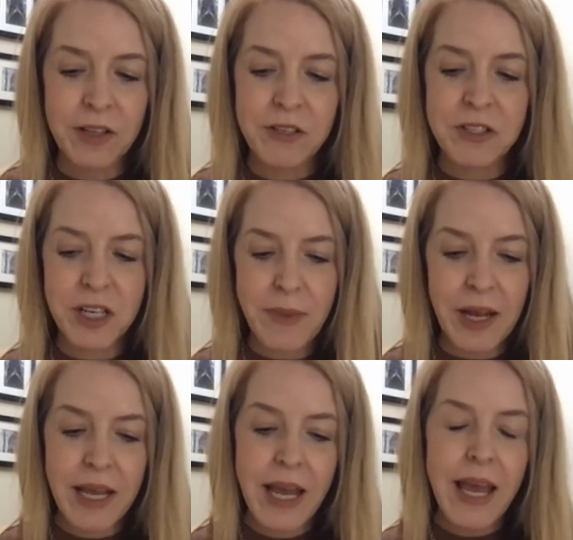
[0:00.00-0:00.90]
And you talked about
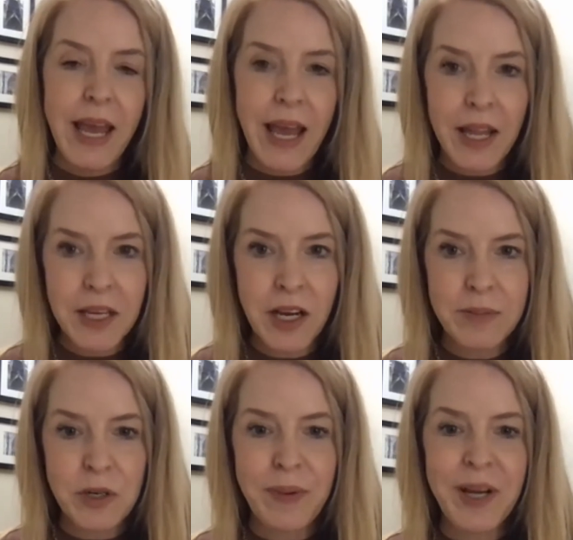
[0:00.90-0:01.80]

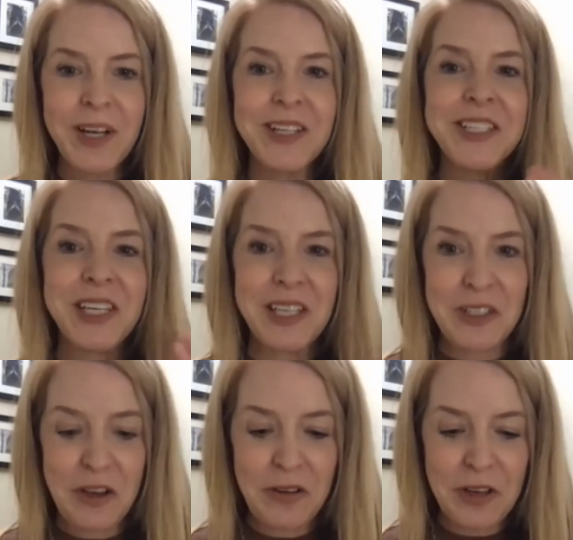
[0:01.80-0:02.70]
helicopter parenting and
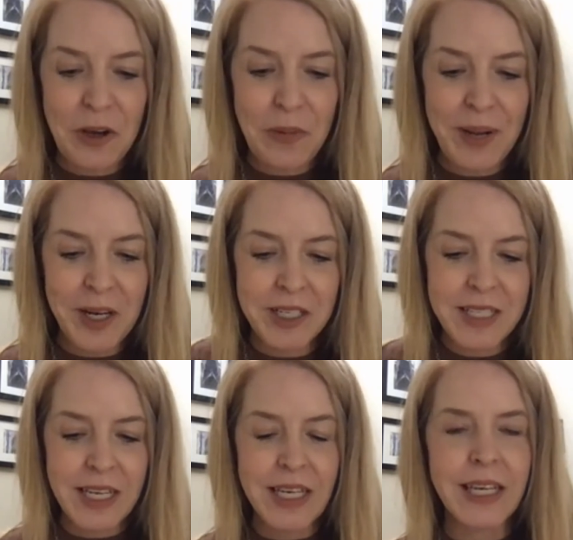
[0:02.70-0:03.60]
yo-yo
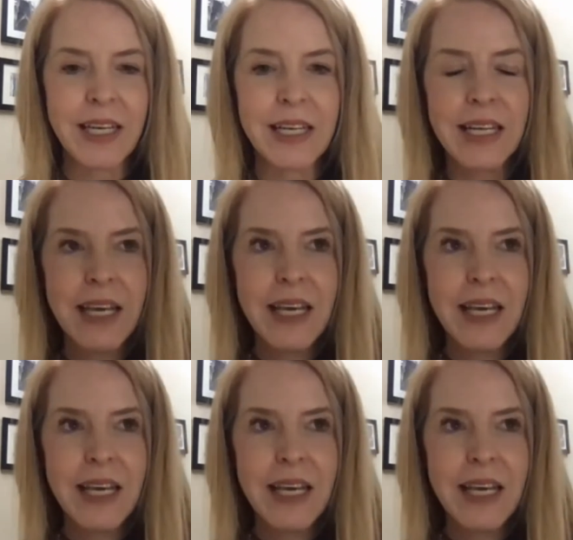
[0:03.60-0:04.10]
parenting,